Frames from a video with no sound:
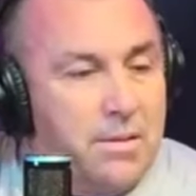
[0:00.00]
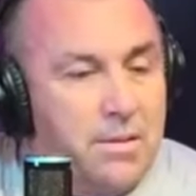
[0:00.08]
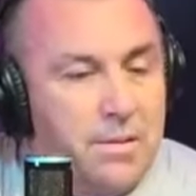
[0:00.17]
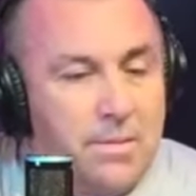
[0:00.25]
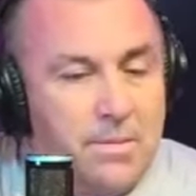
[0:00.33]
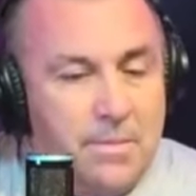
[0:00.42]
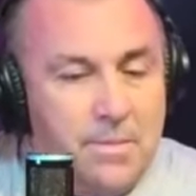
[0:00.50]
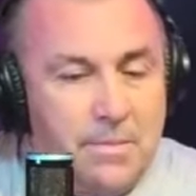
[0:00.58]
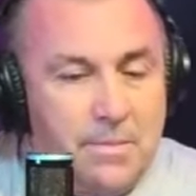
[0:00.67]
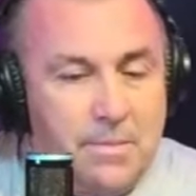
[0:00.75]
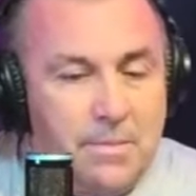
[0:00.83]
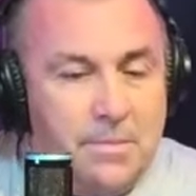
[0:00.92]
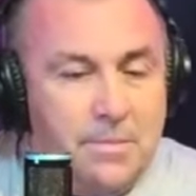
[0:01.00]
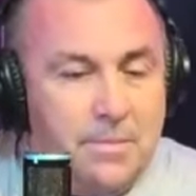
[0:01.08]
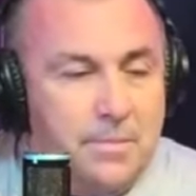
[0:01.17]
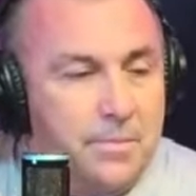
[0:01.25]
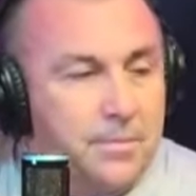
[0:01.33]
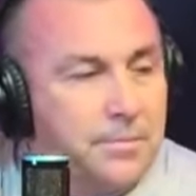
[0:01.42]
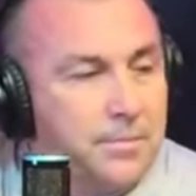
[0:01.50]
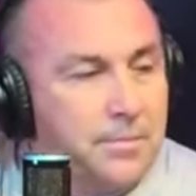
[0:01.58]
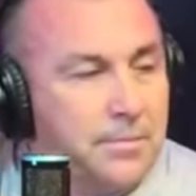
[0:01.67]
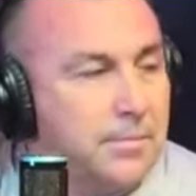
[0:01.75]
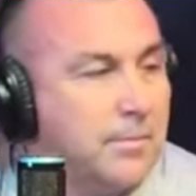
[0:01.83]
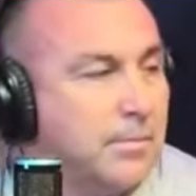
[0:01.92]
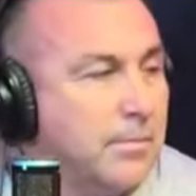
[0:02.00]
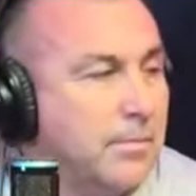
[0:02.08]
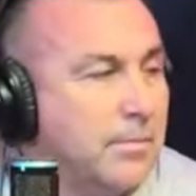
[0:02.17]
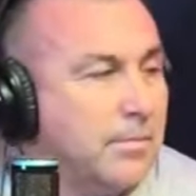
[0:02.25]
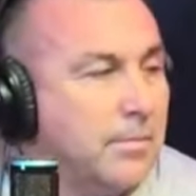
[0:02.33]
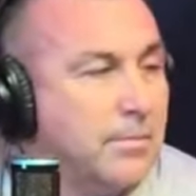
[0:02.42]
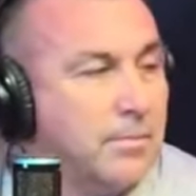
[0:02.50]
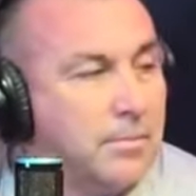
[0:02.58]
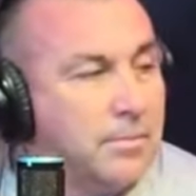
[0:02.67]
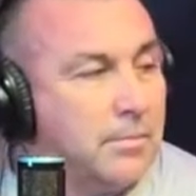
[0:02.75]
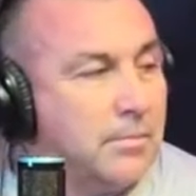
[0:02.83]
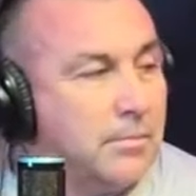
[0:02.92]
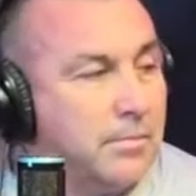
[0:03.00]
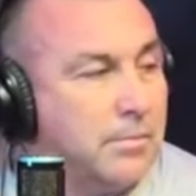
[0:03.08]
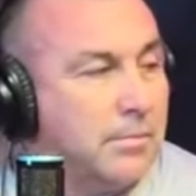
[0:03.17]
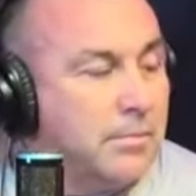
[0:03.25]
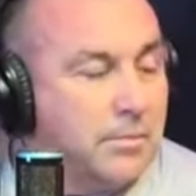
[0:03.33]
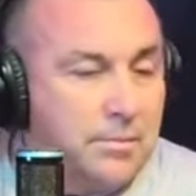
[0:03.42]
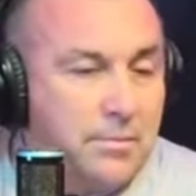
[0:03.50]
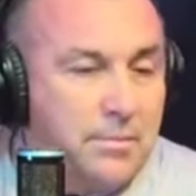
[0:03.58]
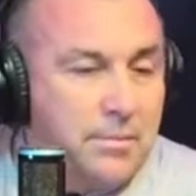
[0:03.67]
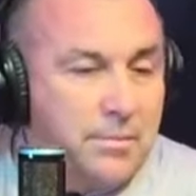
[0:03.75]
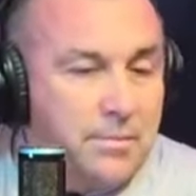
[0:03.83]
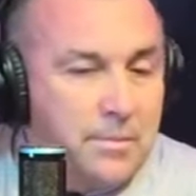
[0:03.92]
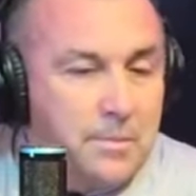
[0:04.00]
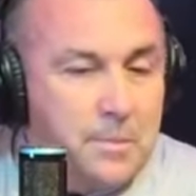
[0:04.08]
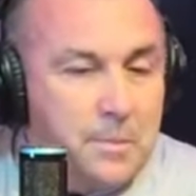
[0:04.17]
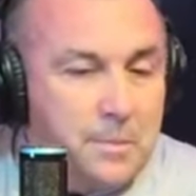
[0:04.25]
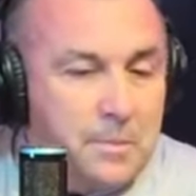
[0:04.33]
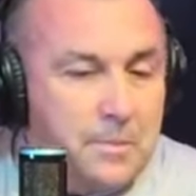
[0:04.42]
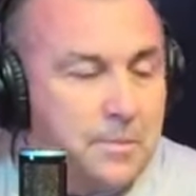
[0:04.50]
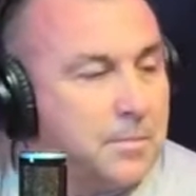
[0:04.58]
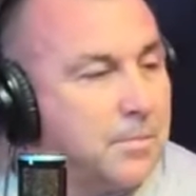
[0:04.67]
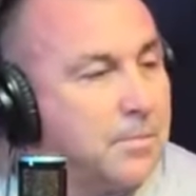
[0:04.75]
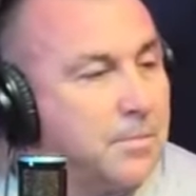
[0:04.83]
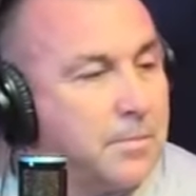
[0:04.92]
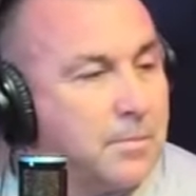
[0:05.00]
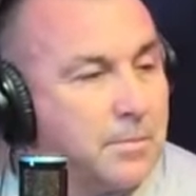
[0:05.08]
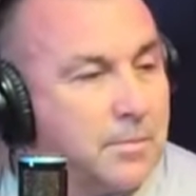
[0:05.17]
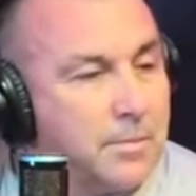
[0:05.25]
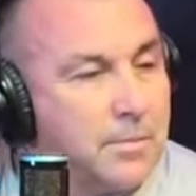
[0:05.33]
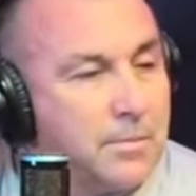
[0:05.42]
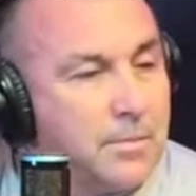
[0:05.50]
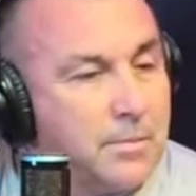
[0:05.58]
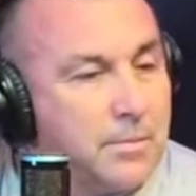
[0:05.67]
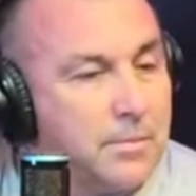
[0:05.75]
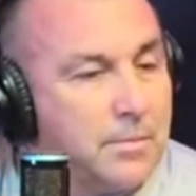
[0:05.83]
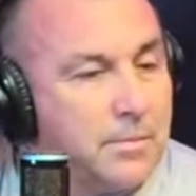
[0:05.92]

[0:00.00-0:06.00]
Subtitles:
[no speech]